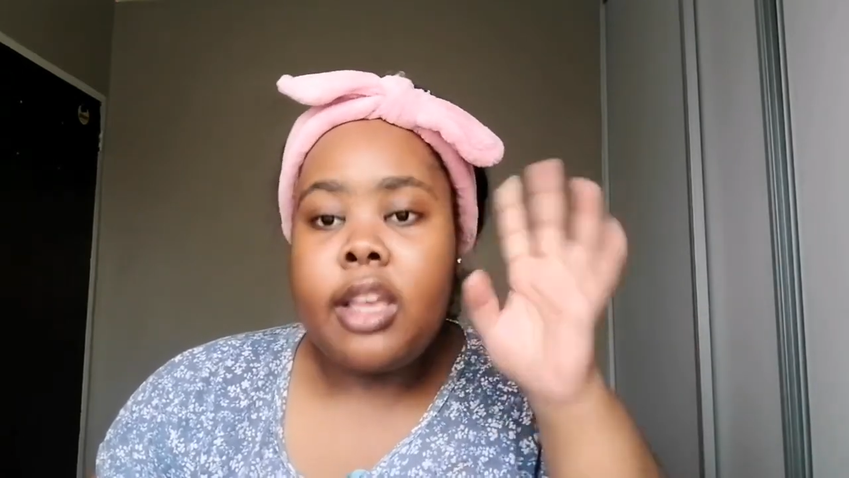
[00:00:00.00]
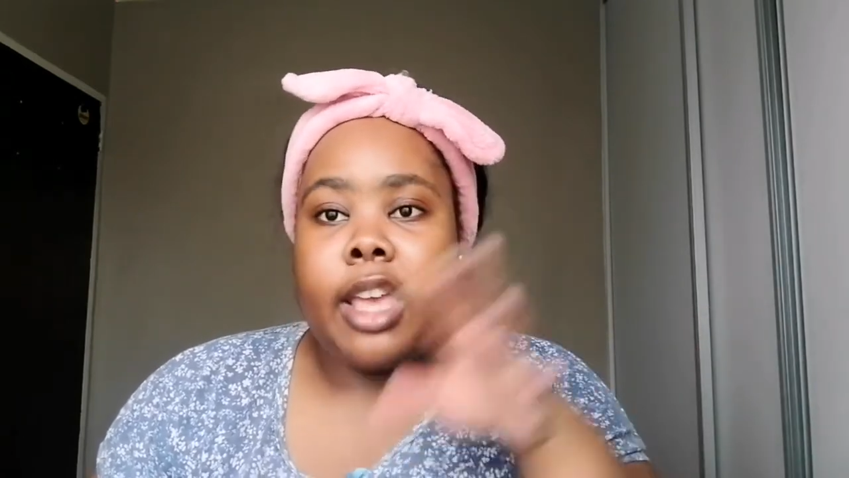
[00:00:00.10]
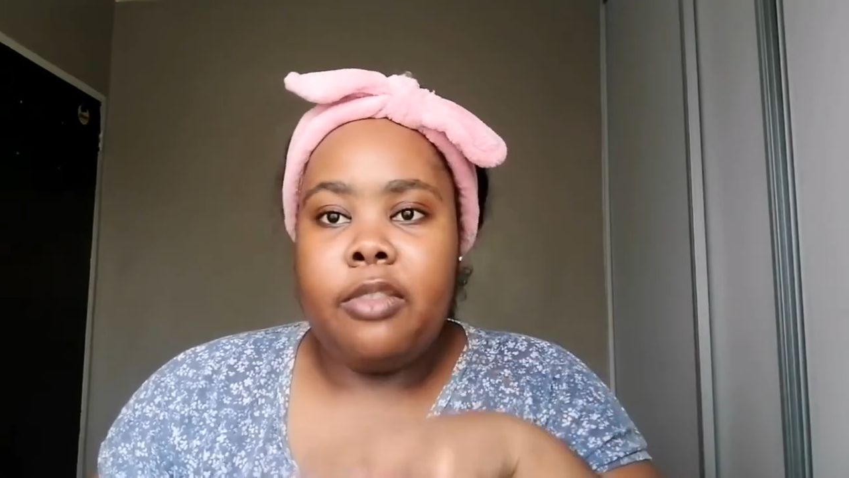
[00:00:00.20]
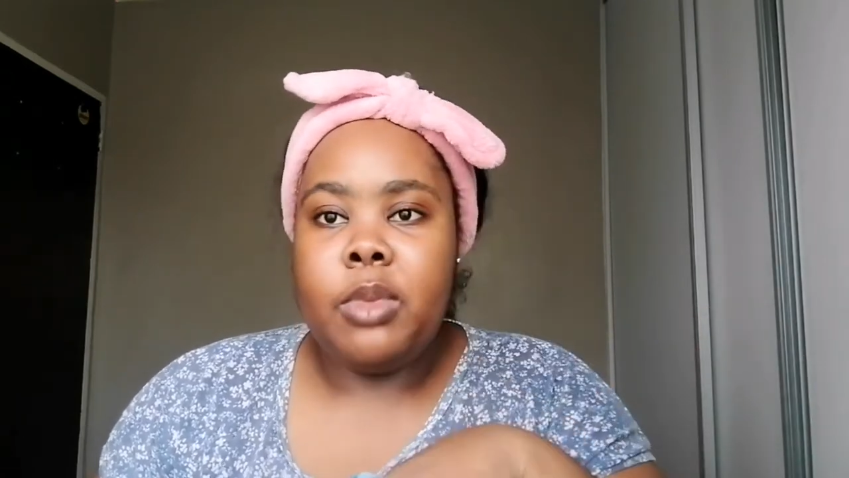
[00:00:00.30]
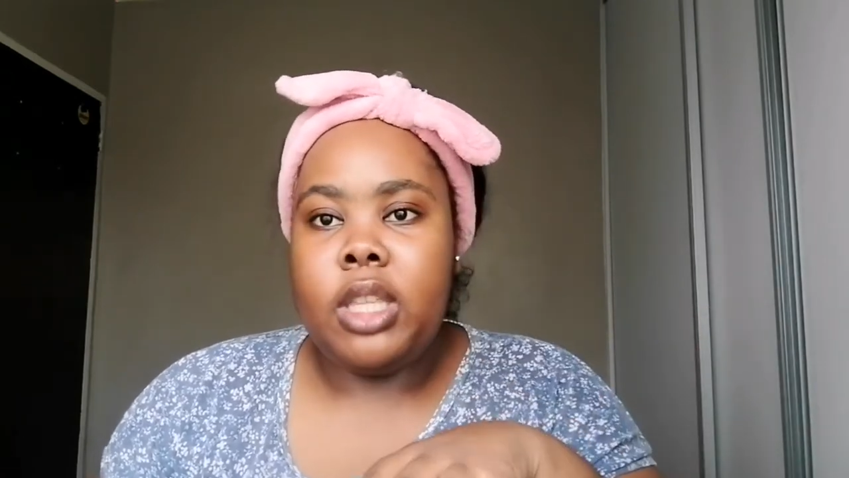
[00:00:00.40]

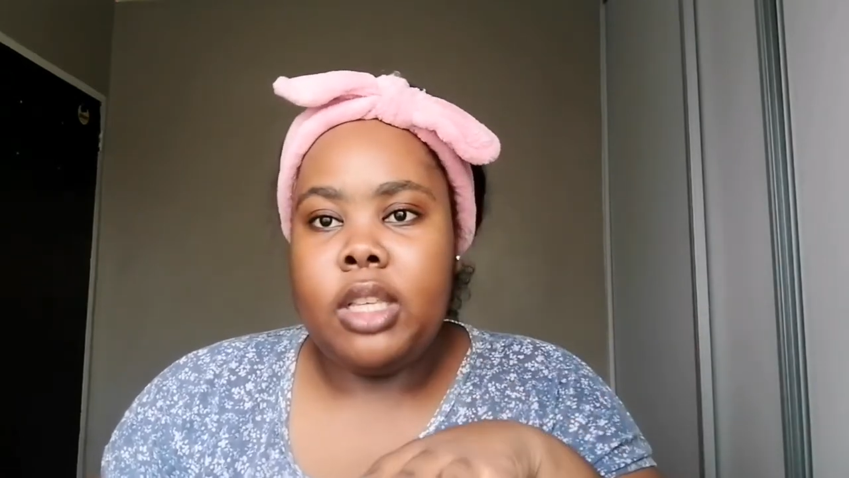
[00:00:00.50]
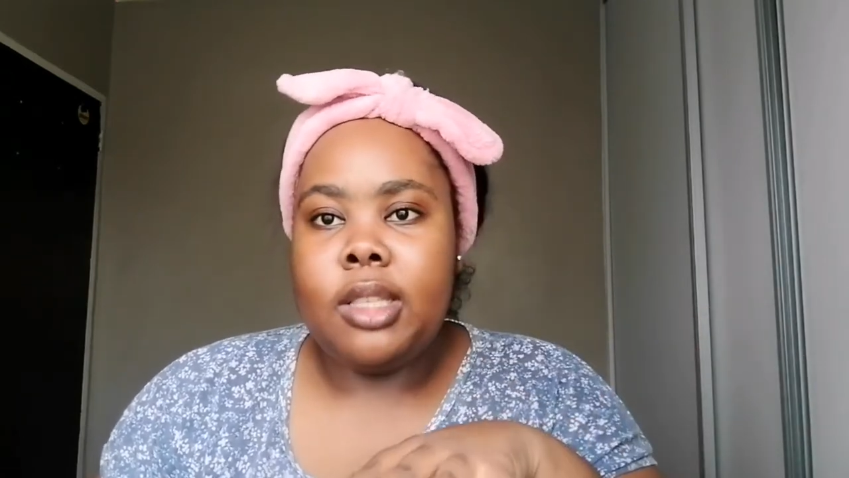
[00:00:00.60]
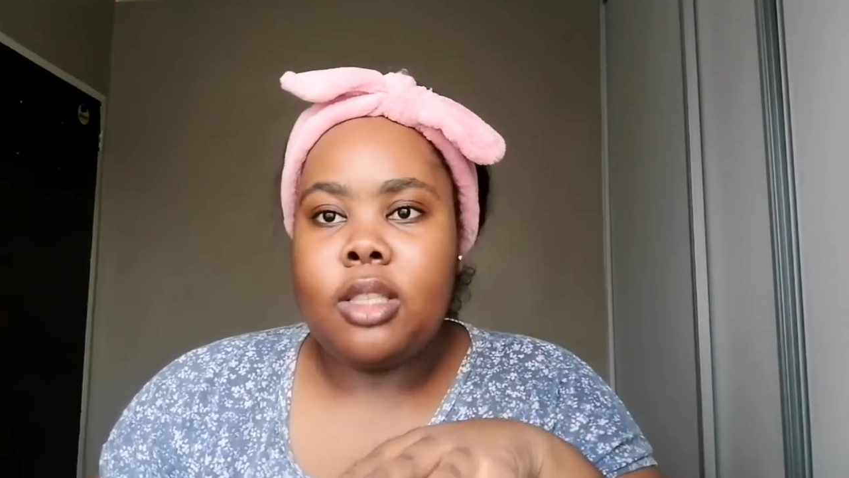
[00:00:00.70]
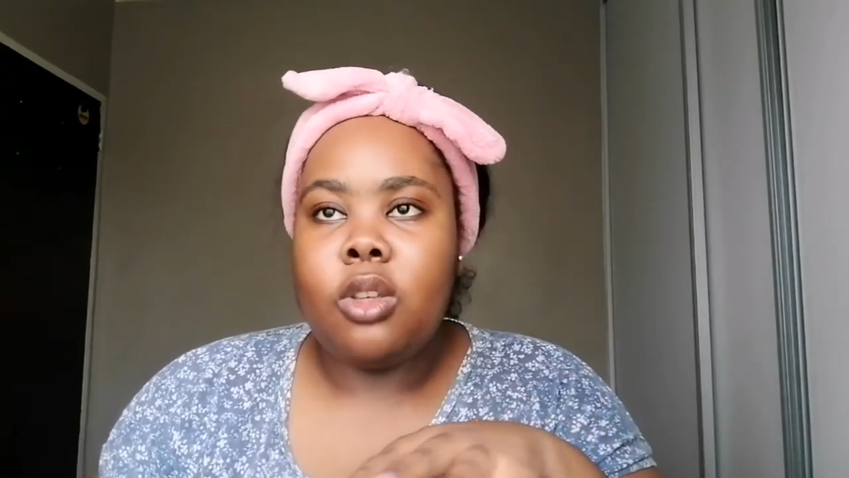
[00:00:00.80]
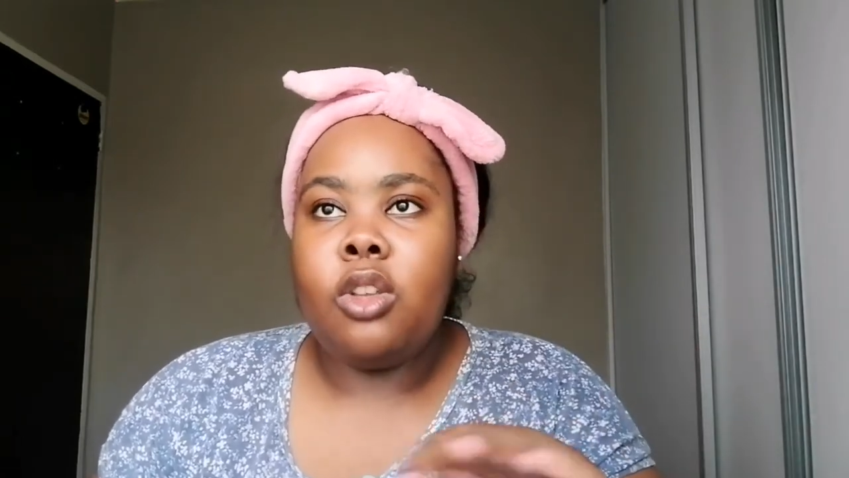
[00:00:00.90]
gave me
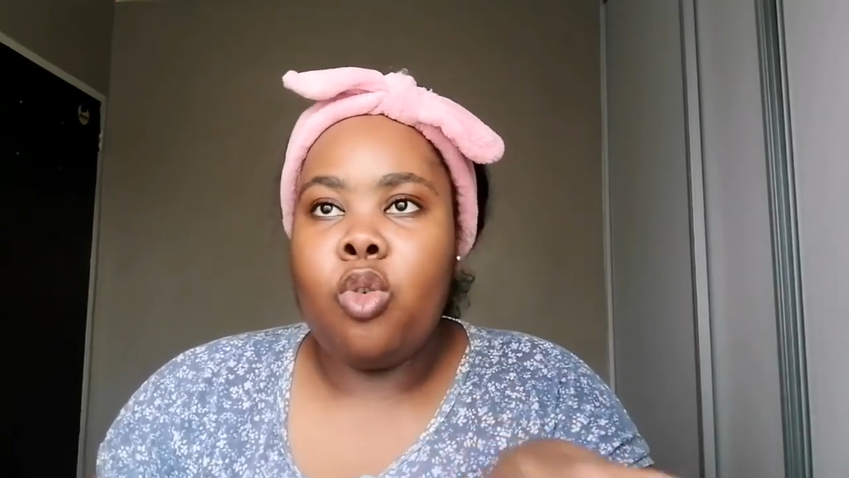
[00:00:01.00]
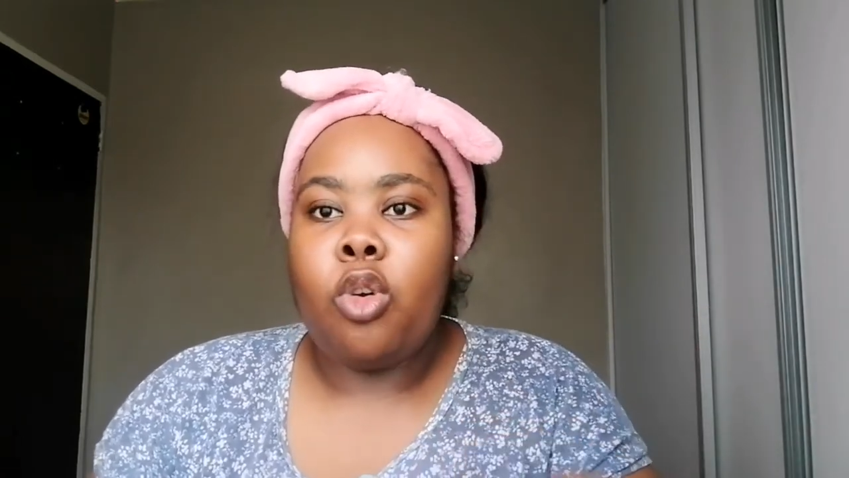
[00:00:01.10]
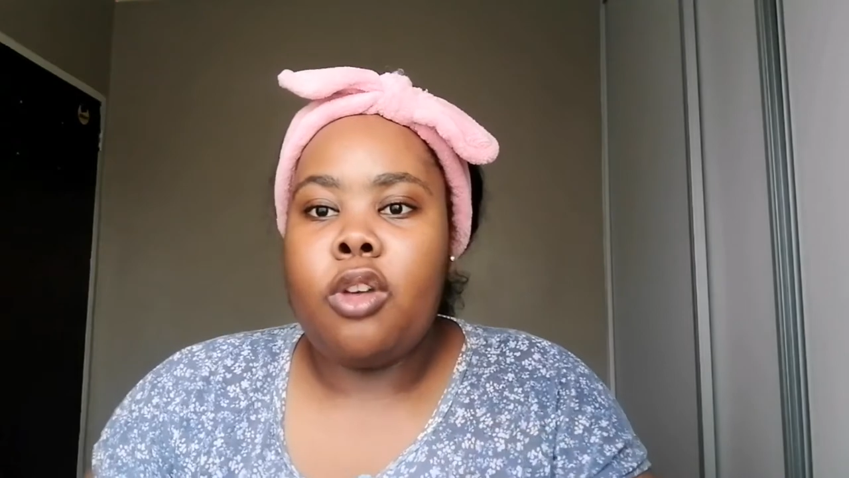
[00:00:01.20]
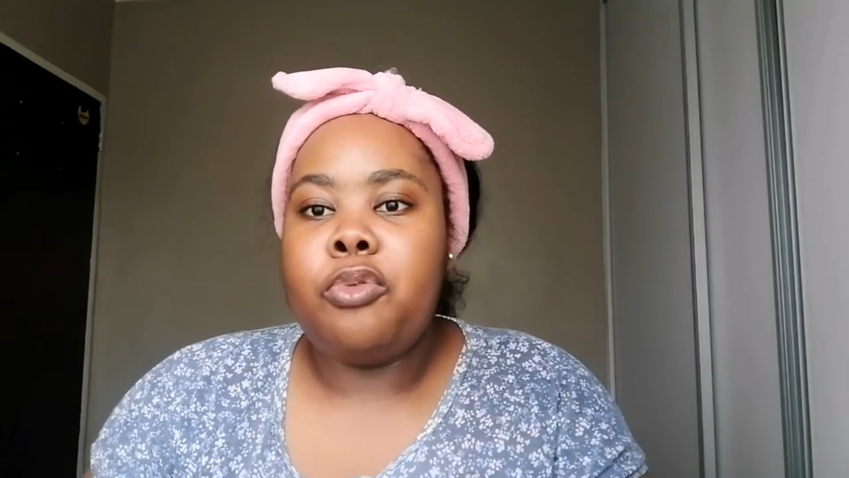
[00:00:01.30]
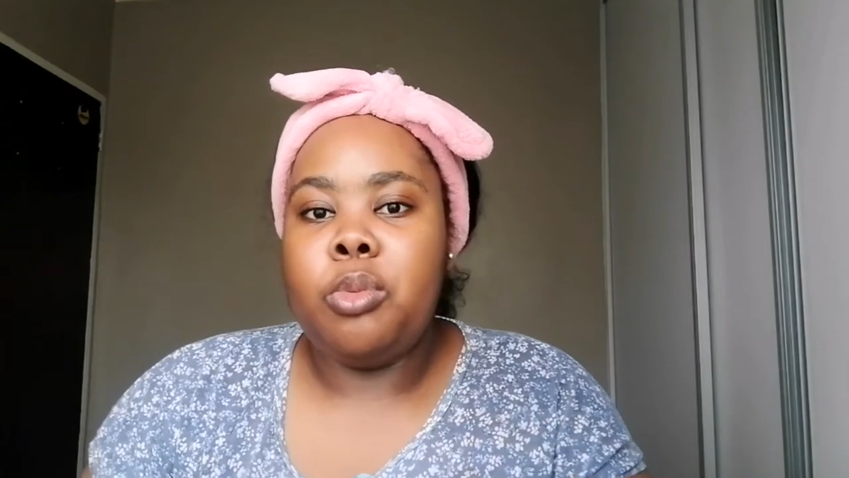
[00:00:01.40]
these in
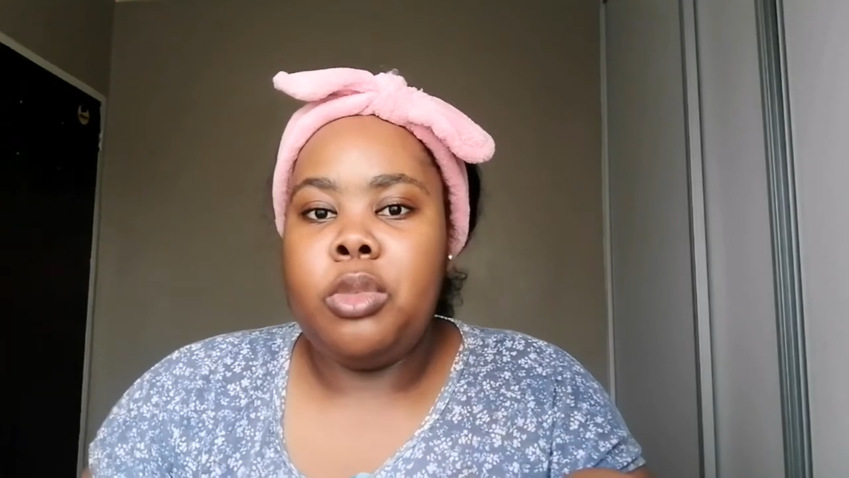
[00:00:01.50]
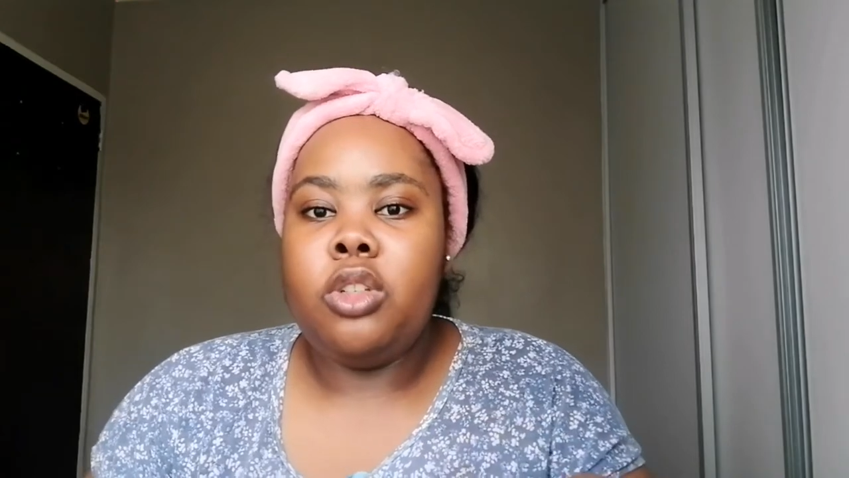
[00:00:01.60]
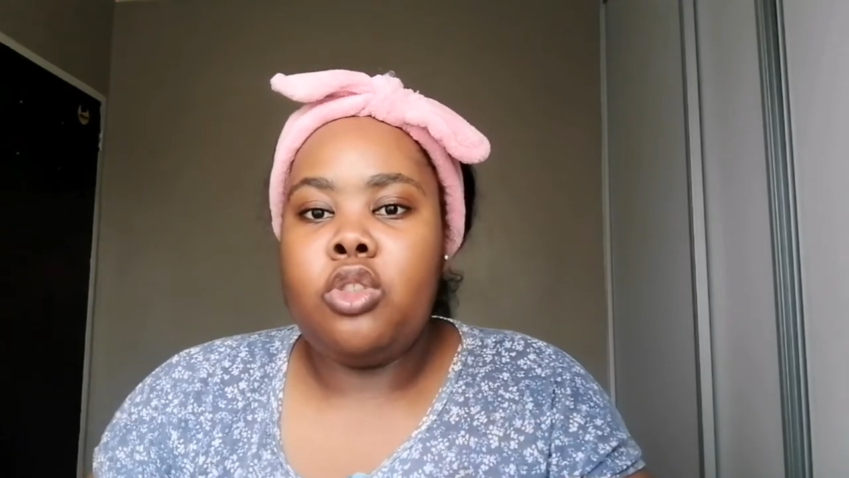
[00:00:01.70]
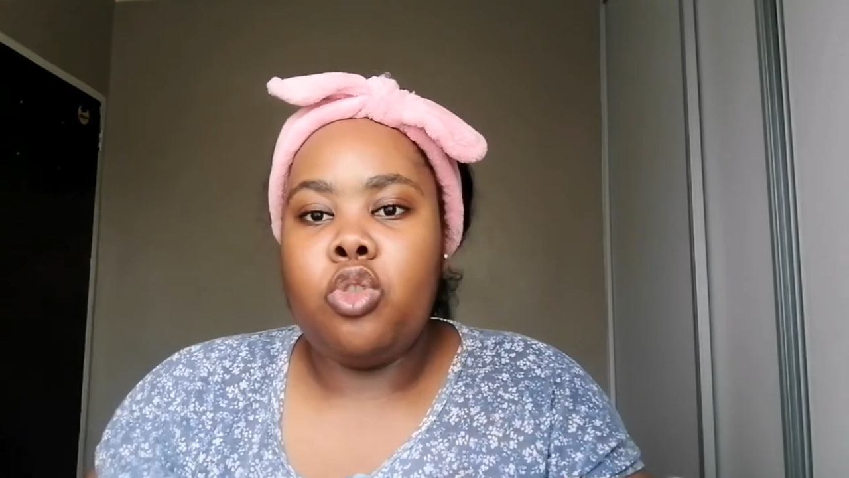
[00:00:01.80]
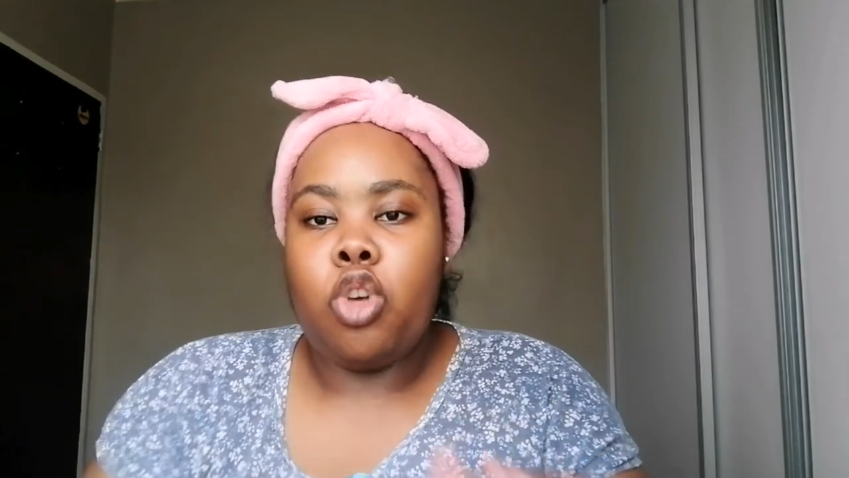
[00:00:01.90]
order for
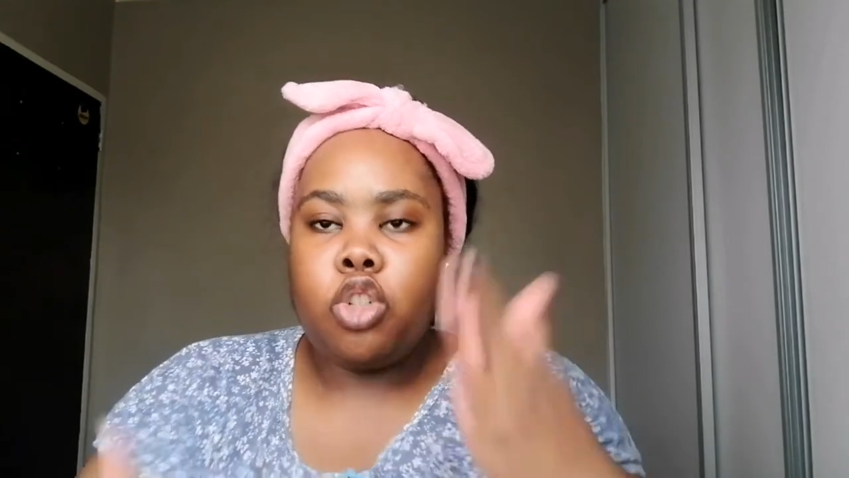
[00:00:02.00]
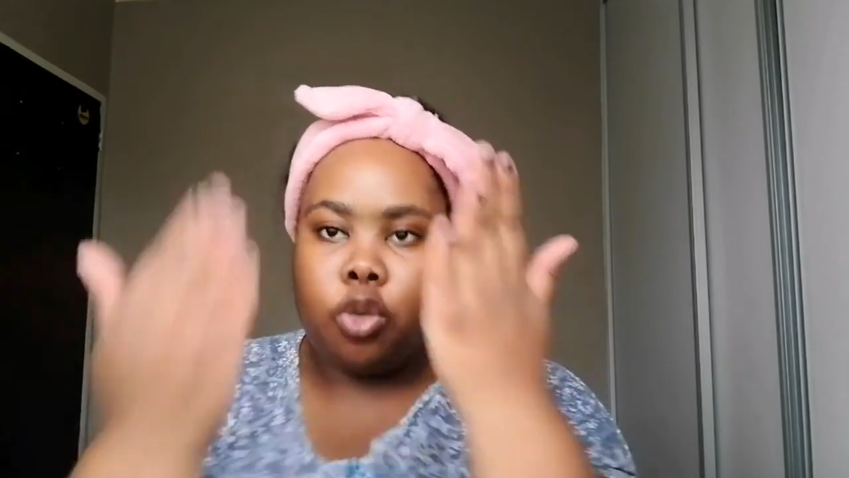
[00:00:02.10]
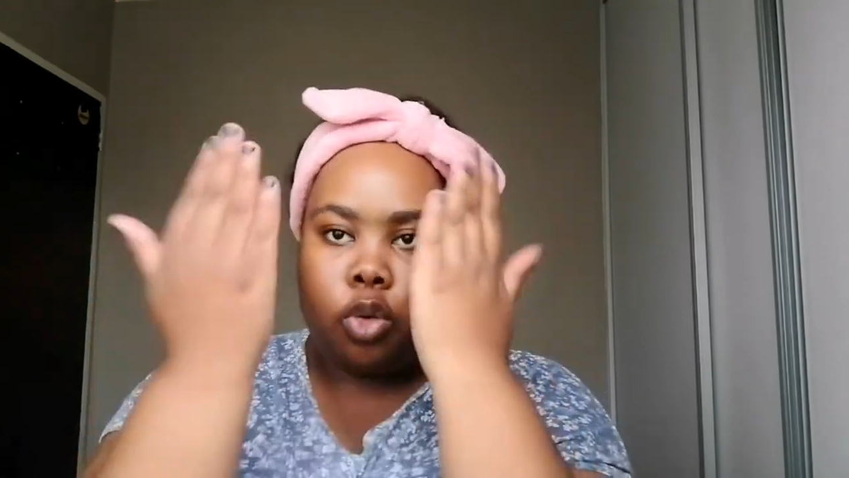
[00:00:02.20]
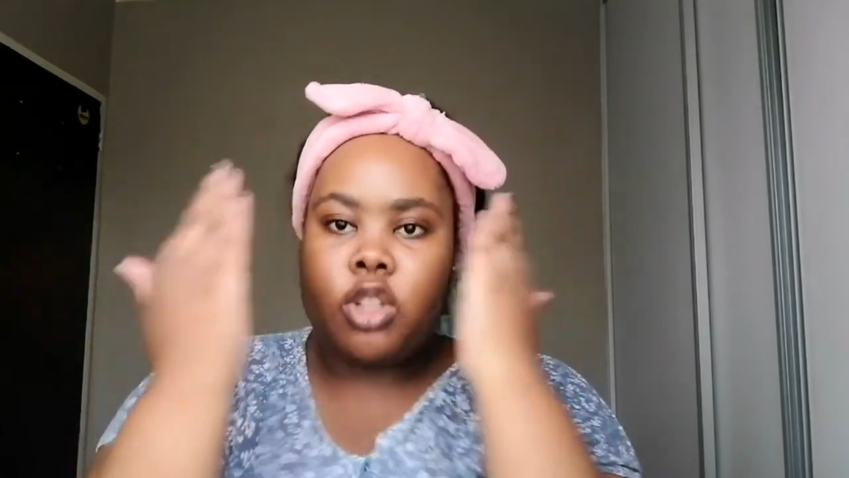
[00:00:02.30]
me to not do,